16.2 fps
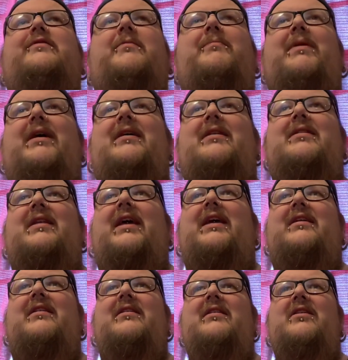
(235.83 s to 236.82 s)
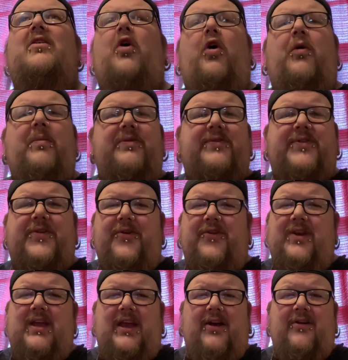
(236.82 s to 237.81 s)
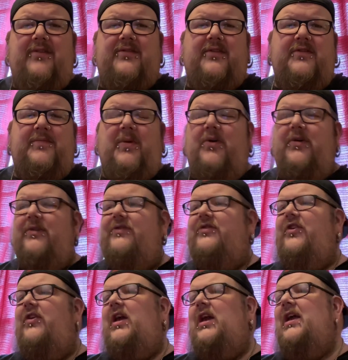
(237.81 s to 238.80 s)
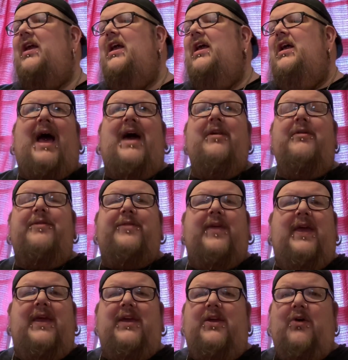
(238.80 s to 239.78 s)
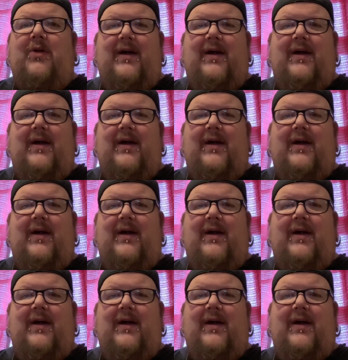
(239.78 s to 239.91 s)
it been? Like almost 30 years since Bogus Journey. I don't think you'll